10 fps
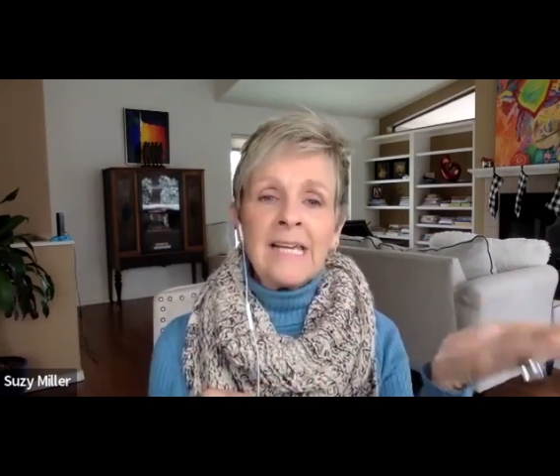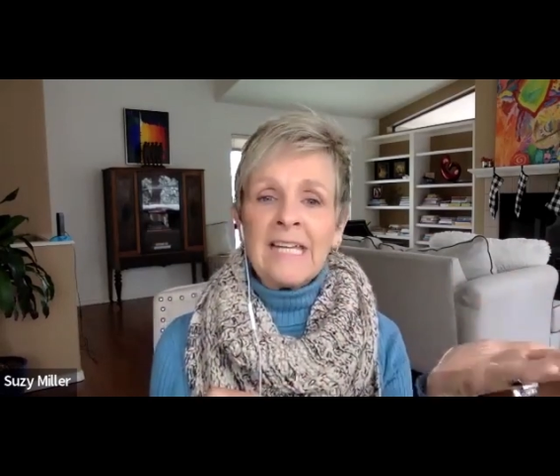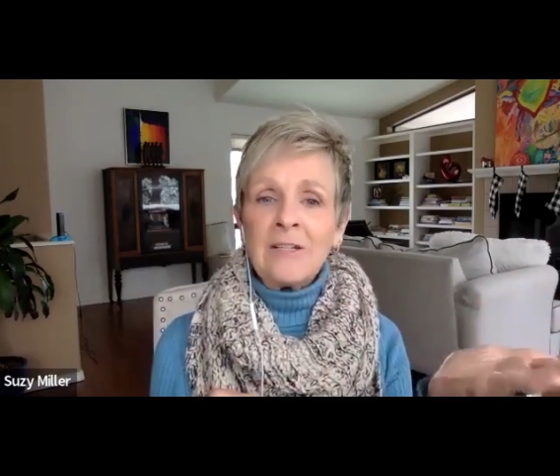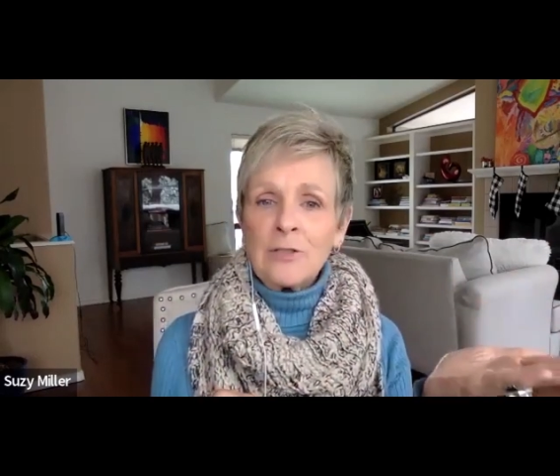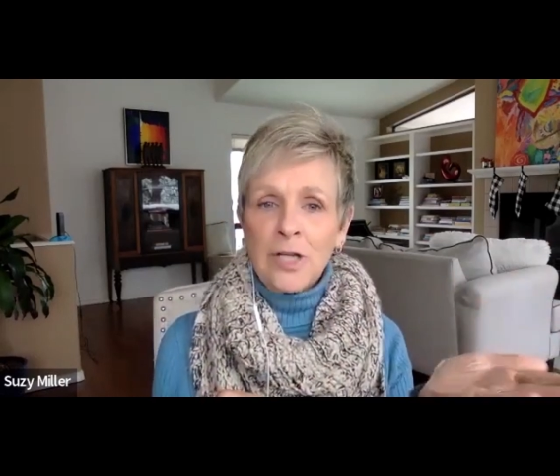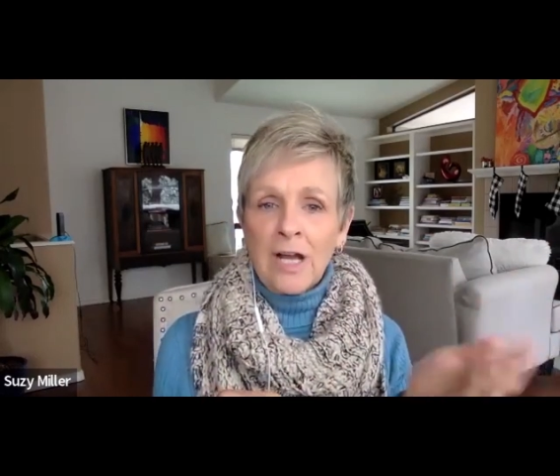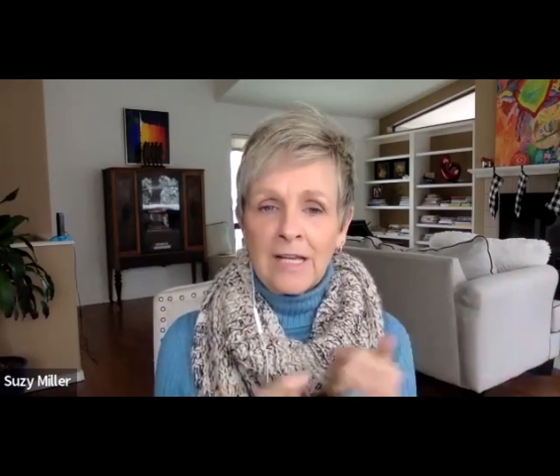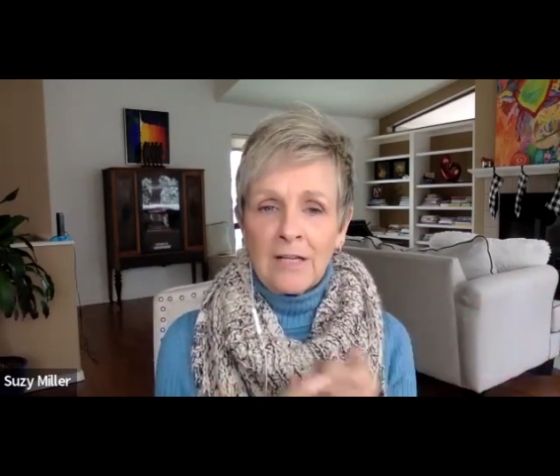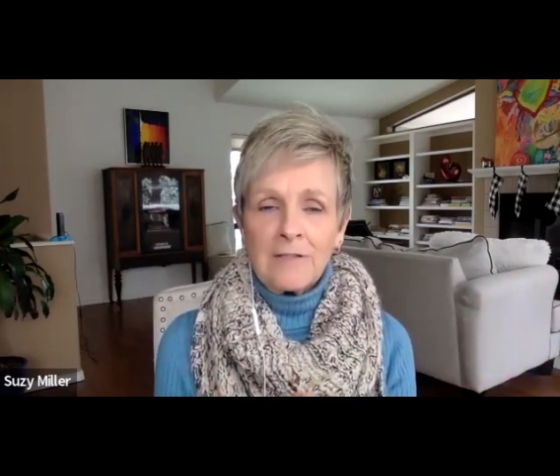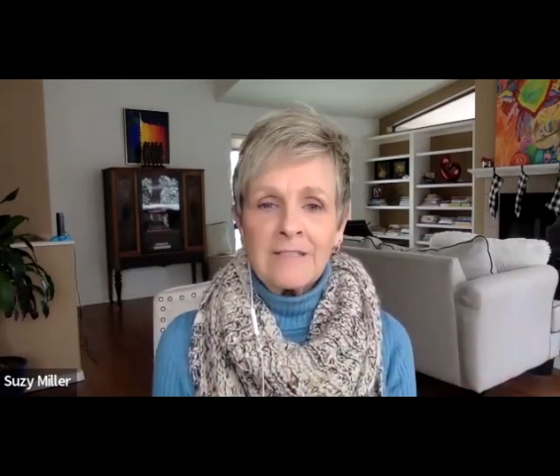inner
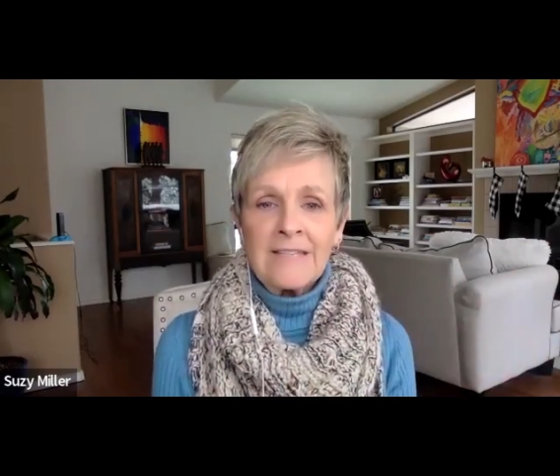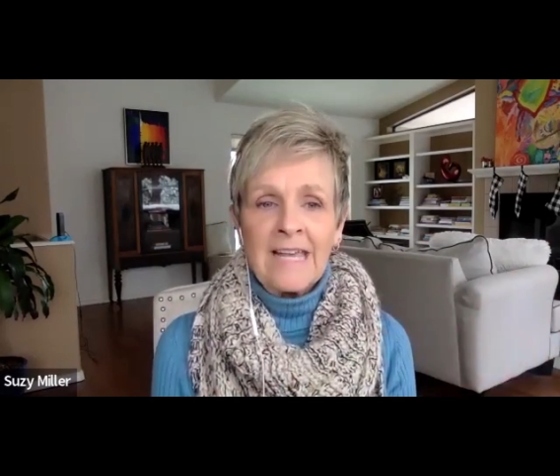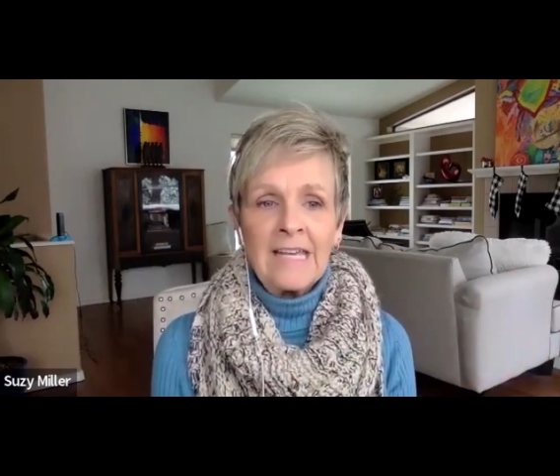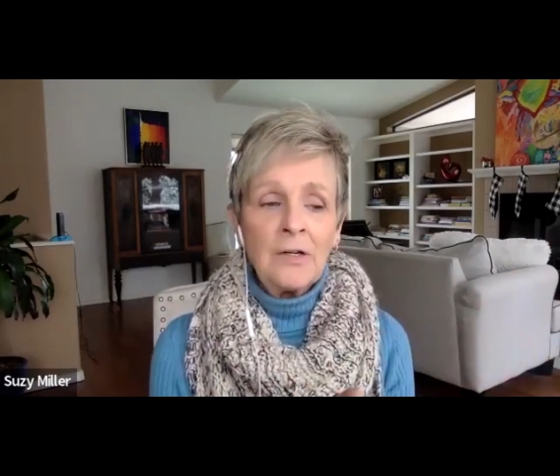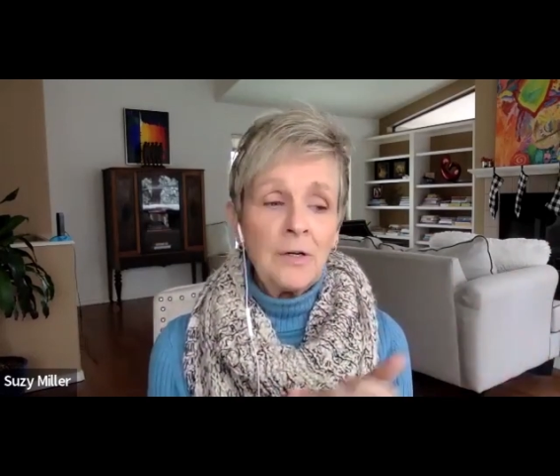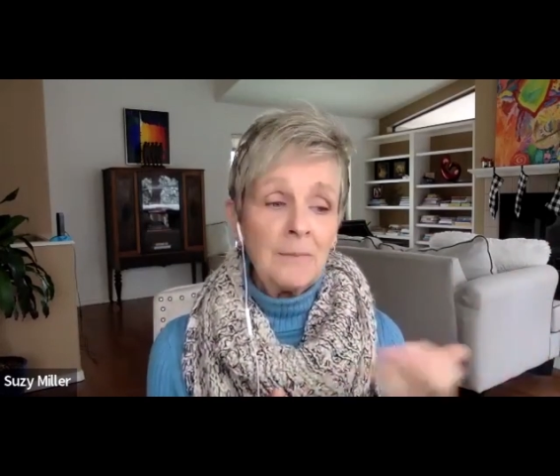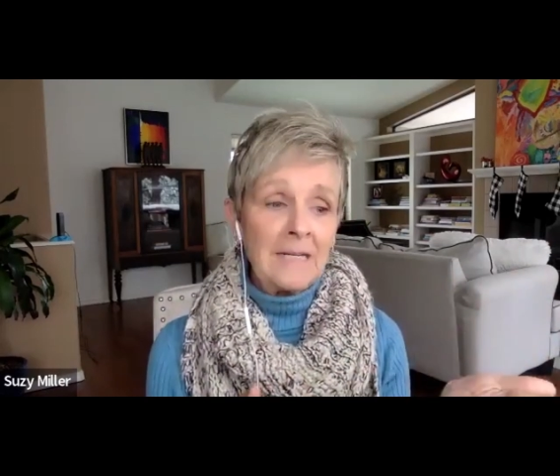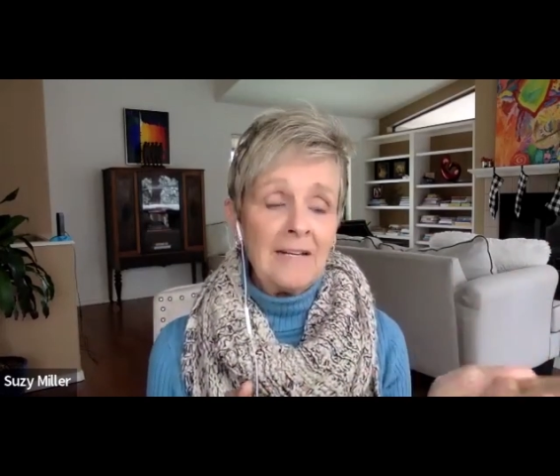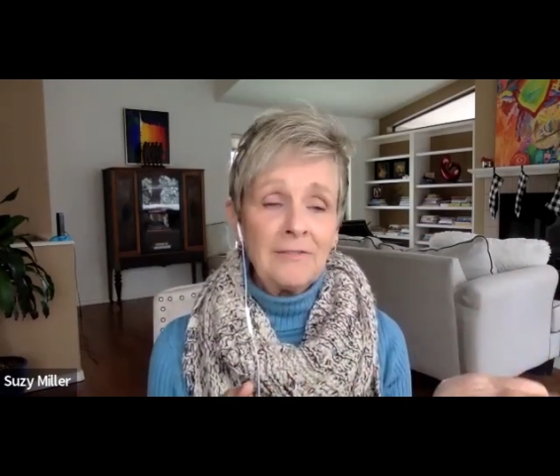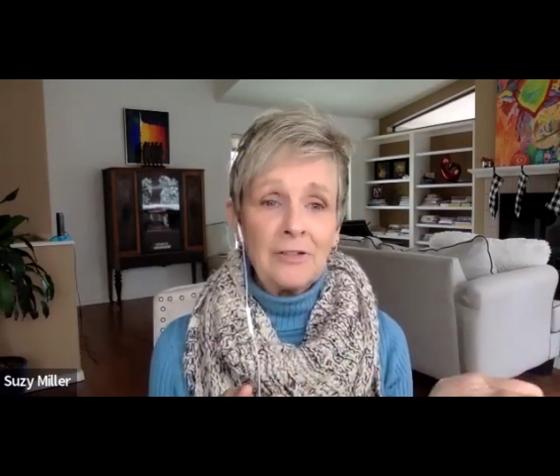child saying, oh, I'm
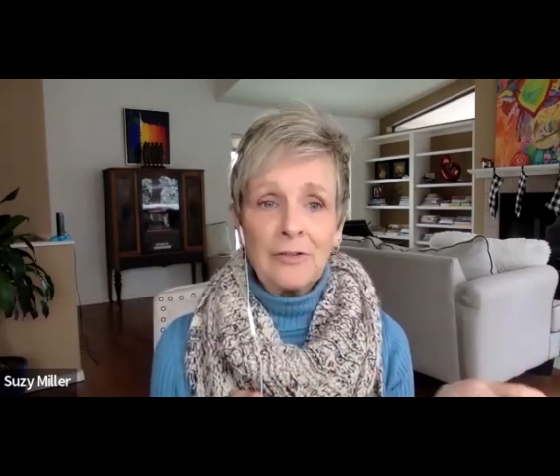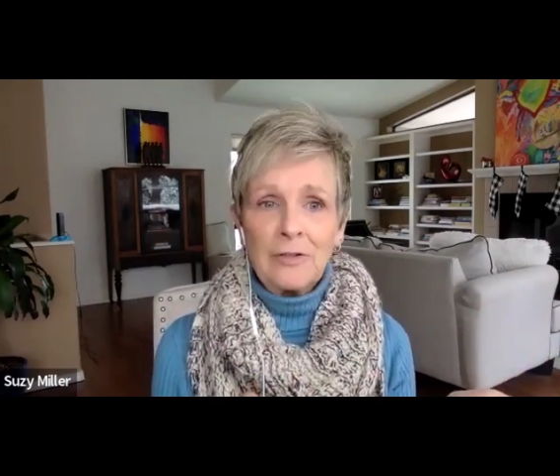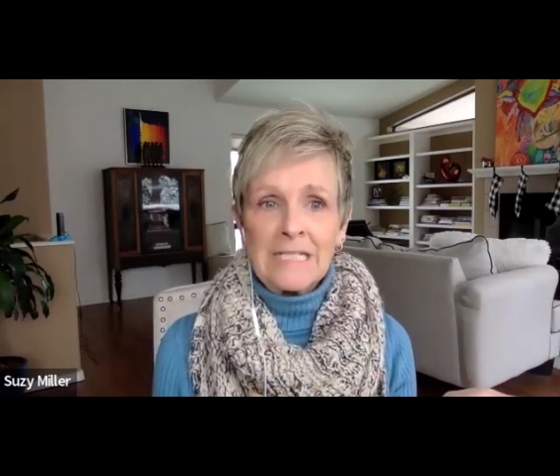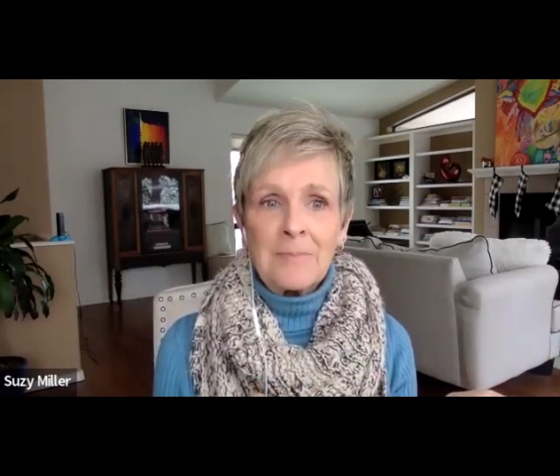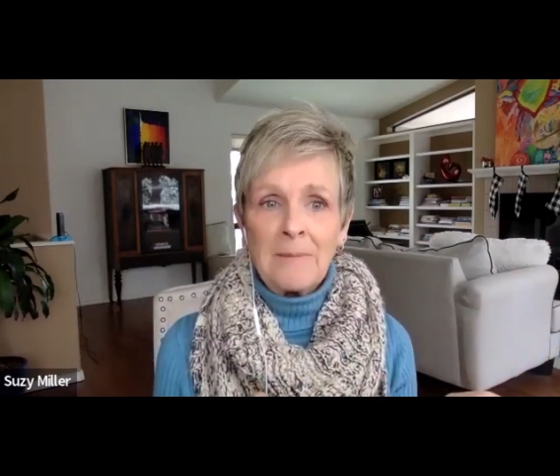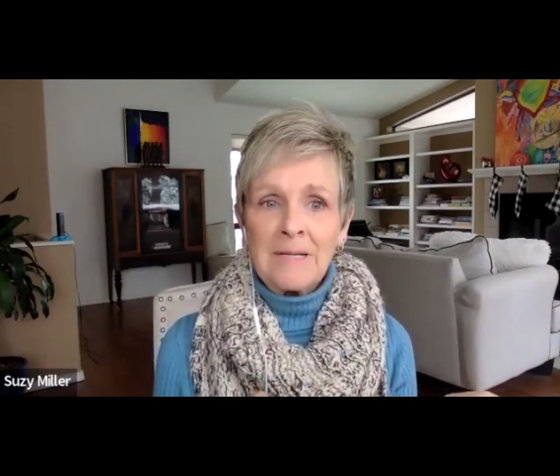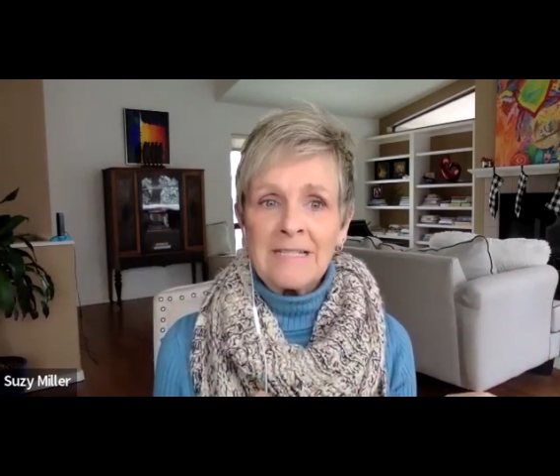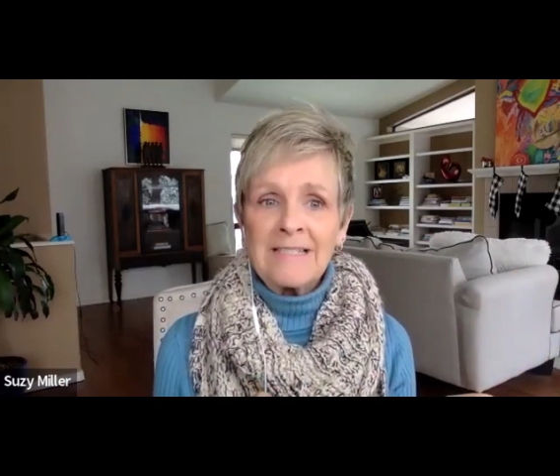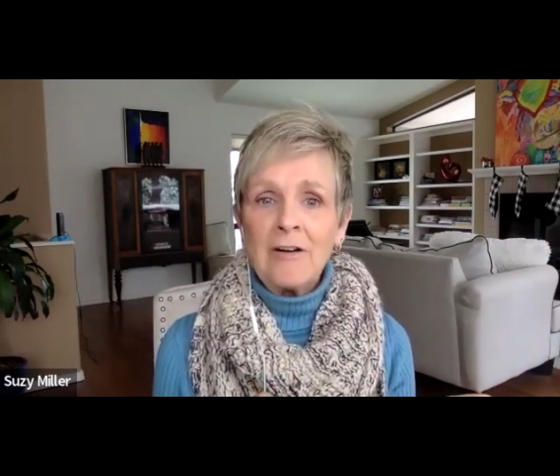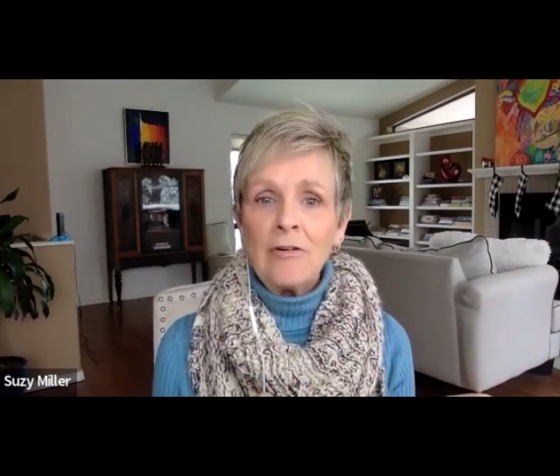going to have to do this by
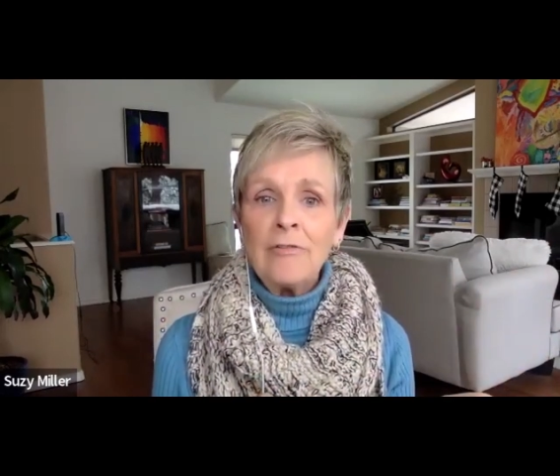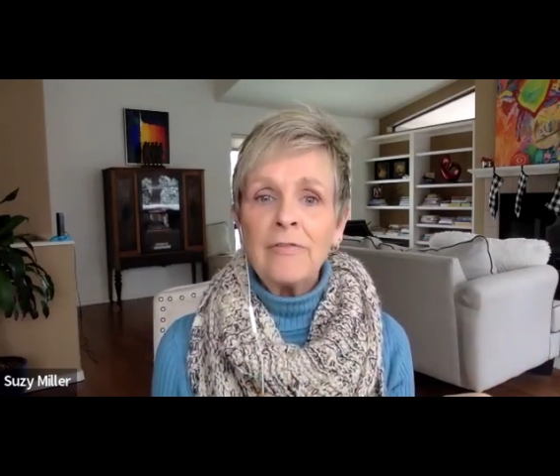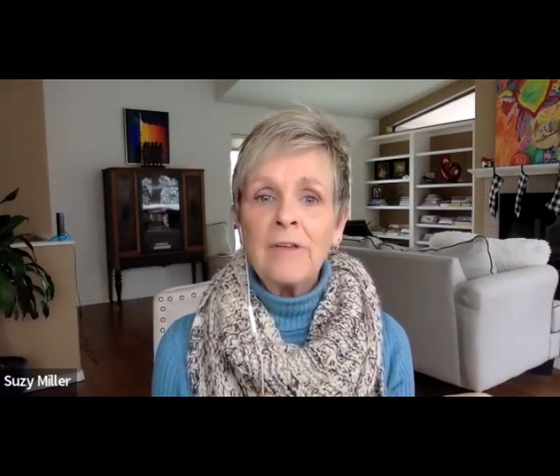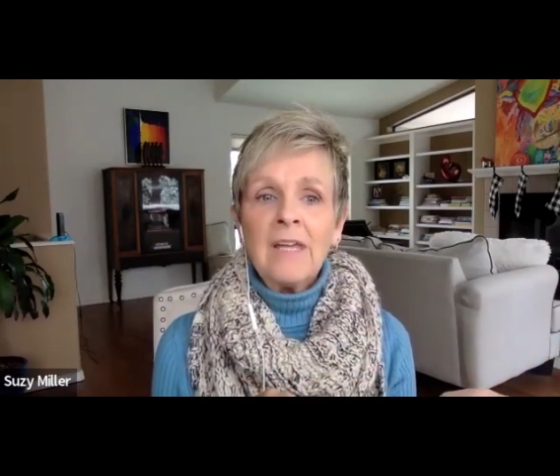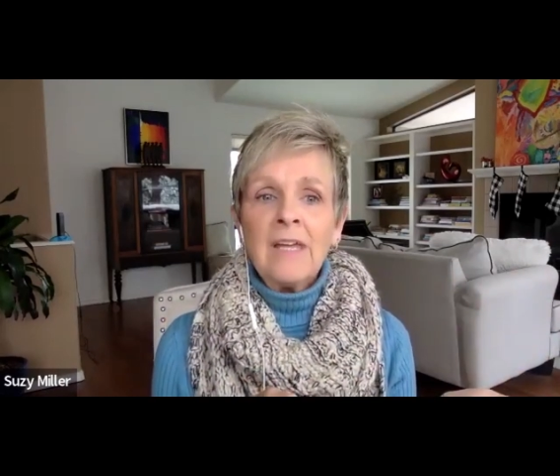myself.